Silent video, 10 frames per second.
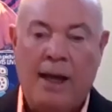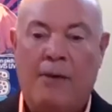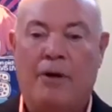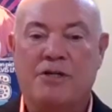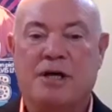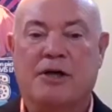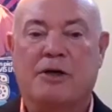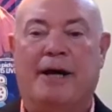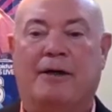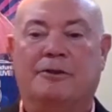want to talk
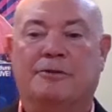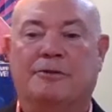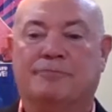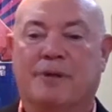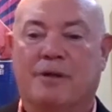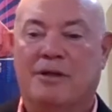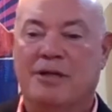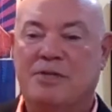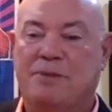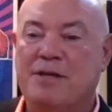about
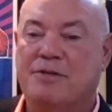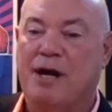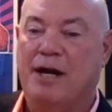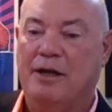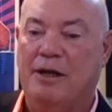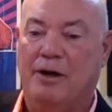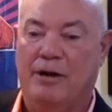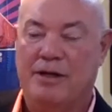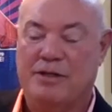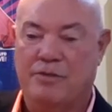this piece right here,
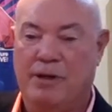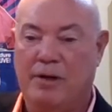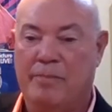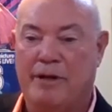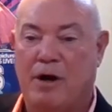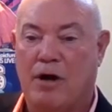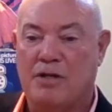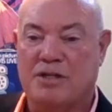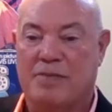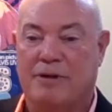and it's a little bit hard
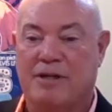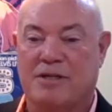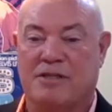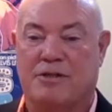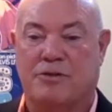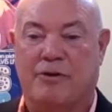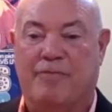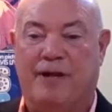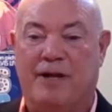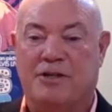to see because there's a
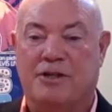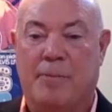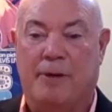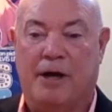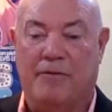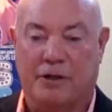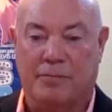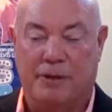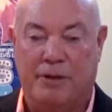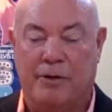reflection coming off the
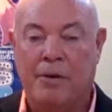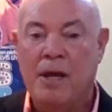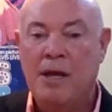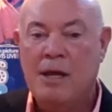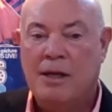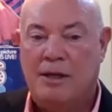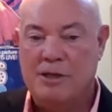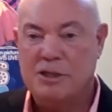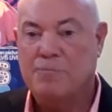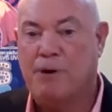computer.
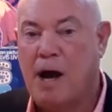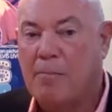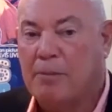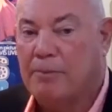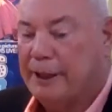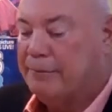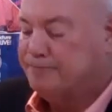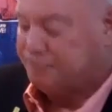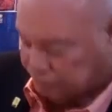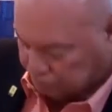This is probably,
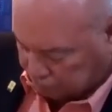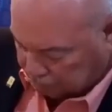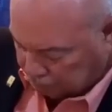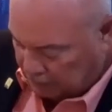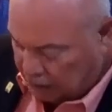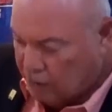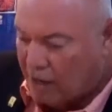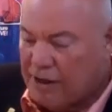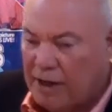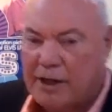you know, I've
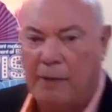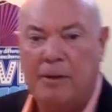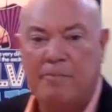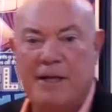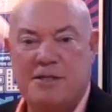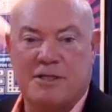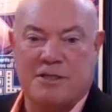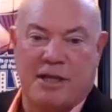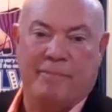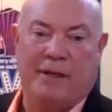got a couple of pieces
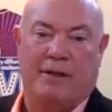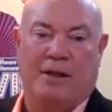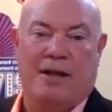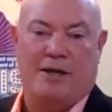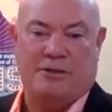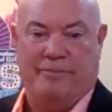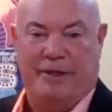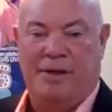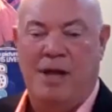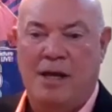that mean a lot to
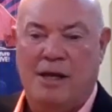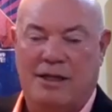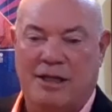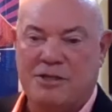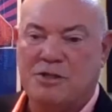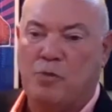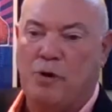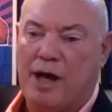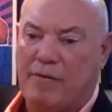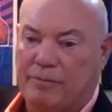me. This is
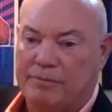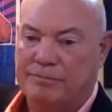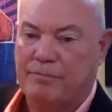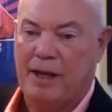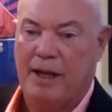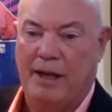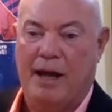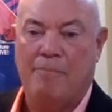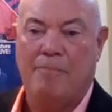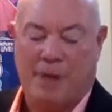one of them. And
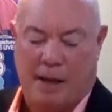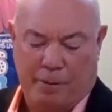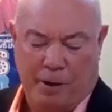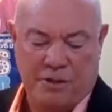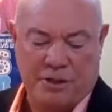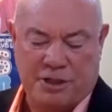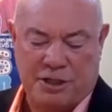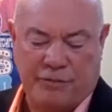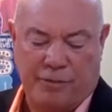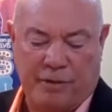I, I purchased
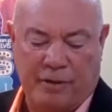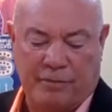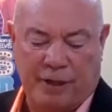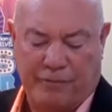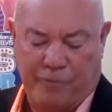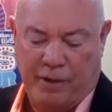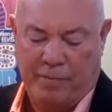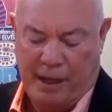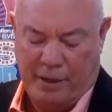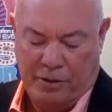this from a, a friend of
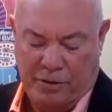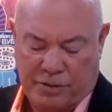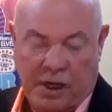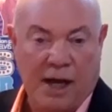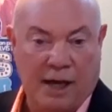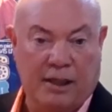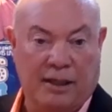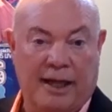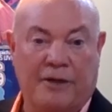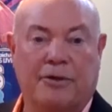mine who's a
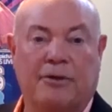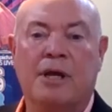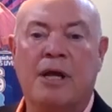collector.